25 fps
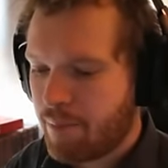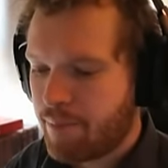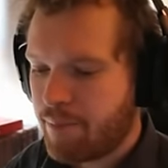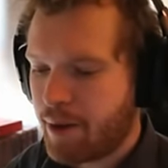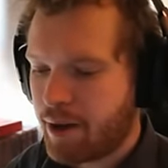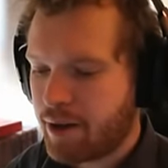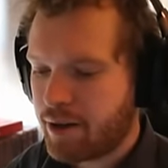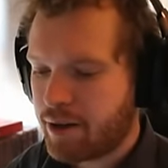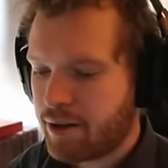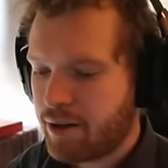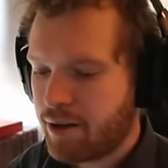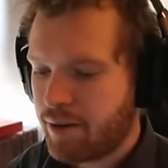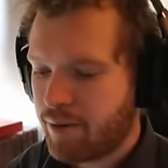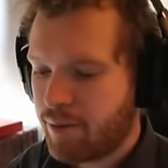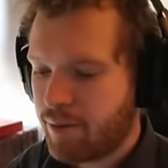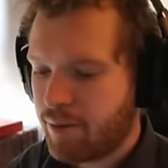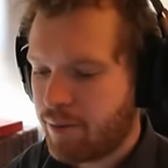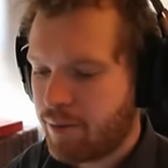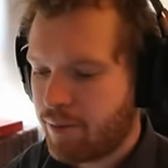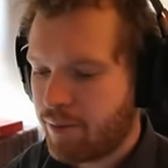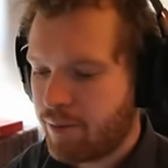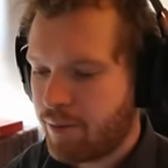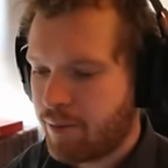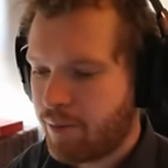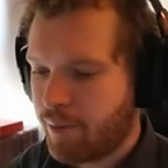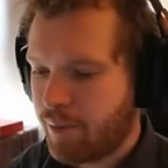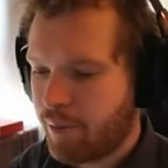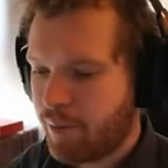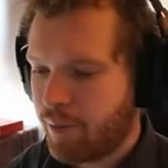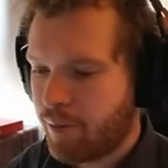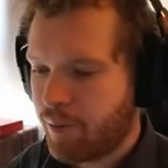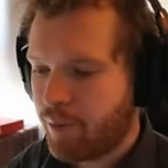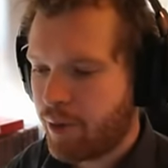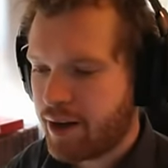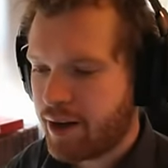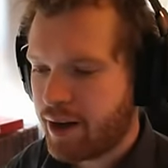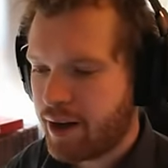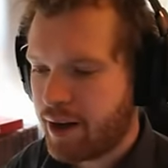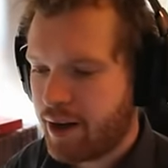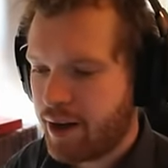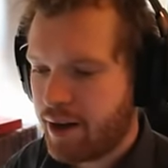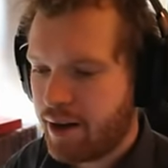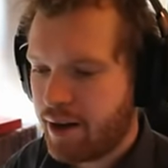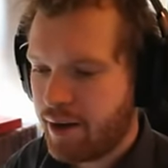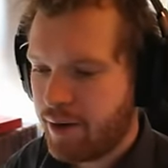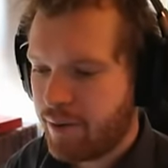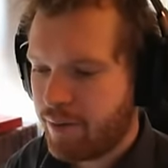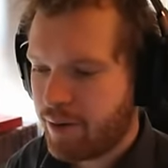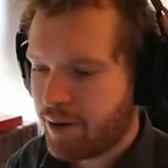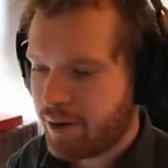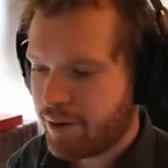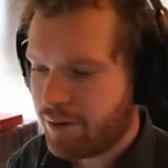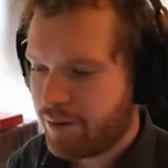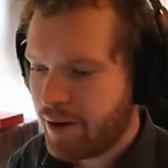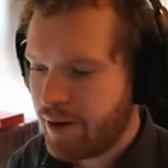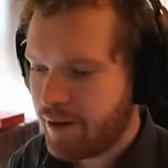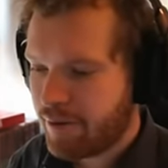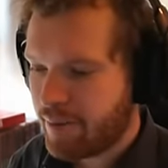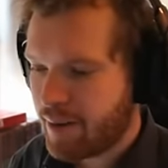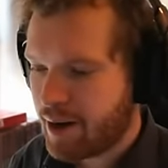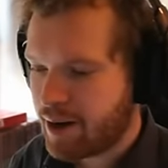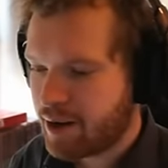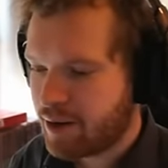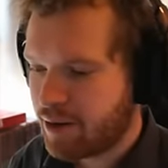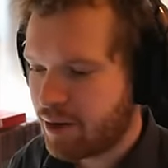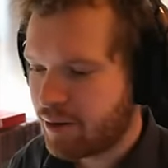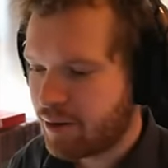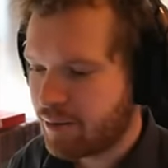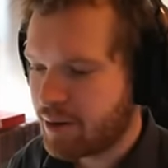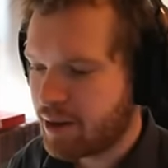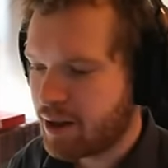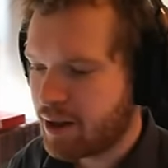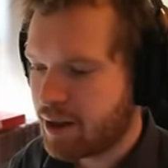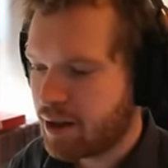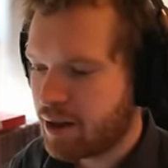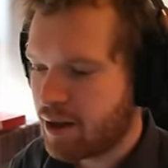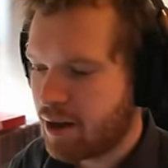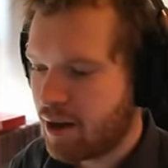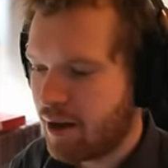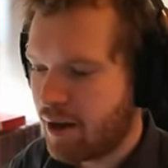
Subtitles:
But what a friend of mine told me,